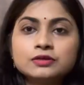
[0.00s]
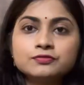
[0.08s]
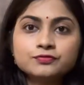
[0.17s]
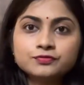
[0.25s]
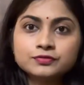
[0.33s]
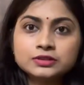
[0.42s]

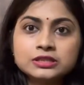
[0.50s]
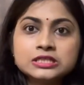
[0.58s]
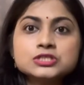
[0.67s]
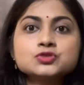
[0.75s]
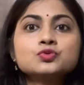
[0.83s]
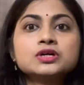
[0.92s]
If
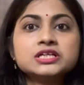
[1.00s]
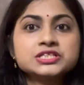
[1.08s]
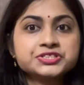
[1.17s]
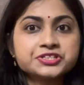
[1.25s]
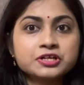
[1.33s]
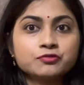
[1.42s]
these two
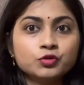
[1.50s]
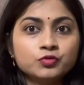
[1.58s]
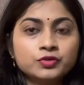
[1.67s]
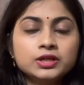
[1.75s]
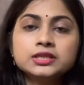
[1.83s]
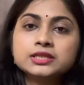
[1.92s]
conditions are
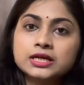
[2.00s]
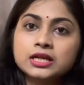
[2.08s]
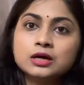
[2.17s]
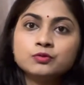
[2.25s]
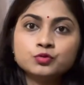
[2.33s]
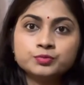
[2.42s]
fulfilled,
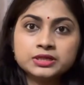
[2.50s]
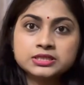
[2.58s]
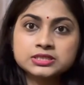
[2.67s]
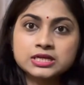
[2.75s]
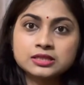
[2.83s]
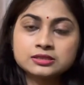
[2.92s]
then a
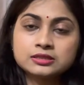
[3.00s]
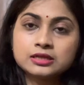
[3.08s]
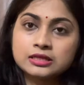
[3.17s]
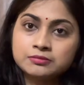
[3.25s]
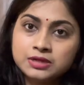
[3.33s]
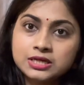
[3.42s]
woman
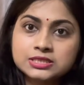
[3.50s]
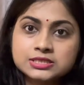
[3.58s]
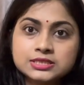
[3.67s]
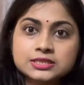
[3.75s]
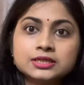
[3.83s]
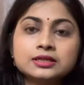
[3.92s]
can be
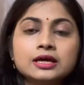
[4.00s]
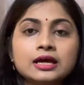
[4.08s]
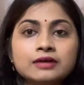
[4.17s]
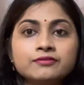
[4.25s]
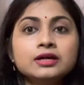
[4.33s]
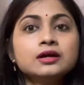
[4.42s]
considered
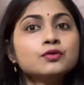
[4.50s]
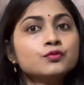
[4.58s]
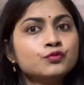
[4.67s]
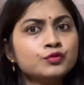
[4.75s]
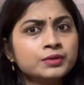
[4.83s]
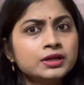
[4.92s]
having
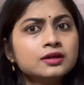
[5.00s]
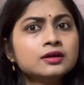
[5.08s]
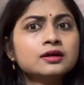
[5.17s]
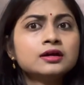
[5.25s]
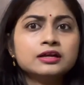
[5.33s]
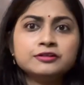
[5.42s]
woman
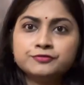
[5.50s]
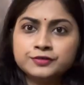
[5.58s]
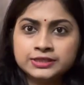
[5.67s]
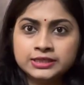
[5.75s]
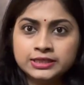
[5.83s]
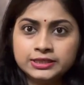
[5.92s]

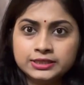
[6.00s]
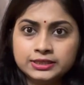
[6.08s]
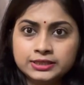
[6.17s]
infertility.